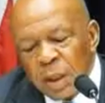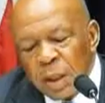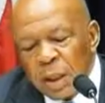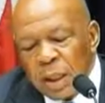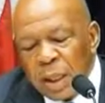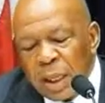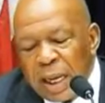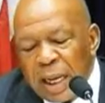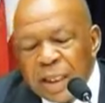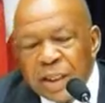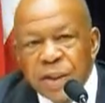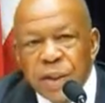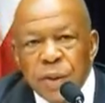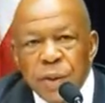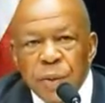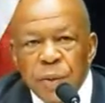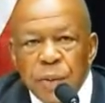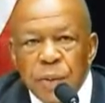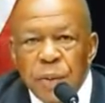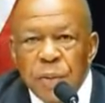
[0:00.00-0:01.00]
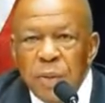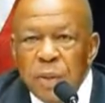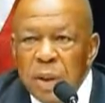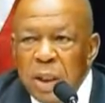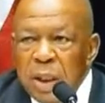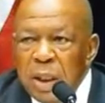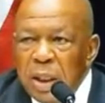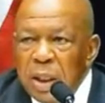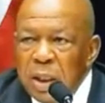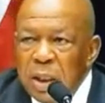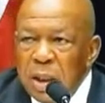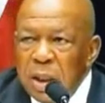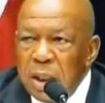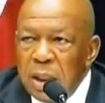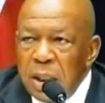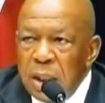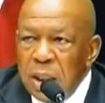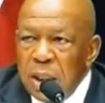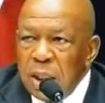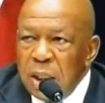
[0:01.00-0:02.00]
I too,
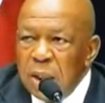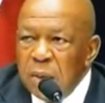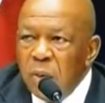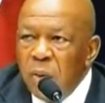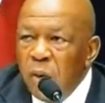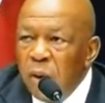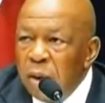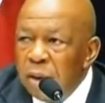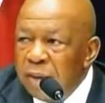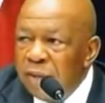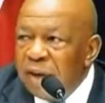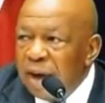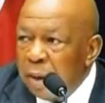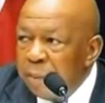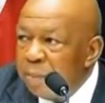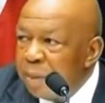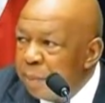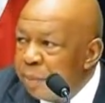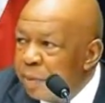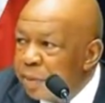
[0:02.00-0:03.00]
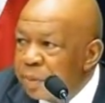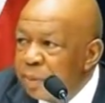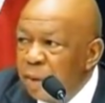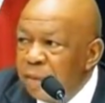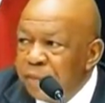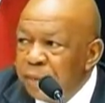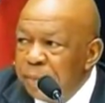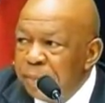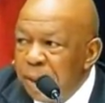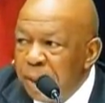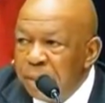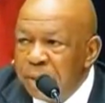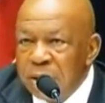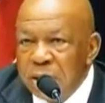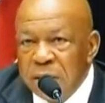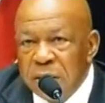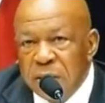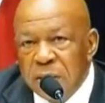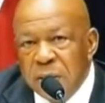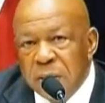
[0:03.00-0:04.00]
and all of our members, both
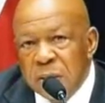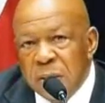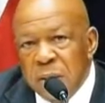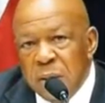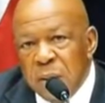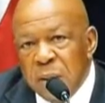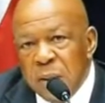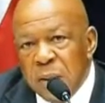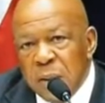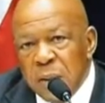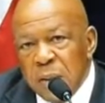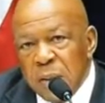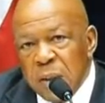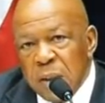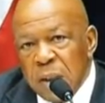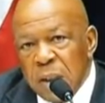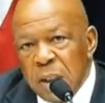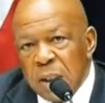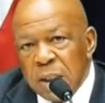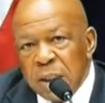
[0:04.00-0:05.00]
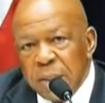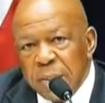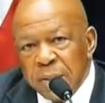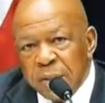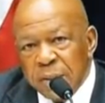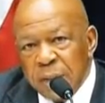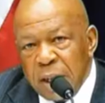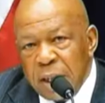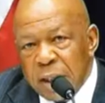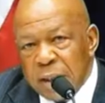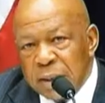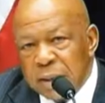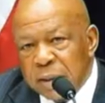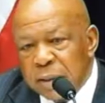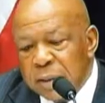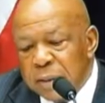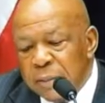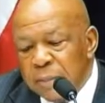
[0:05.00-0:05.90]
Republicans and Democrats,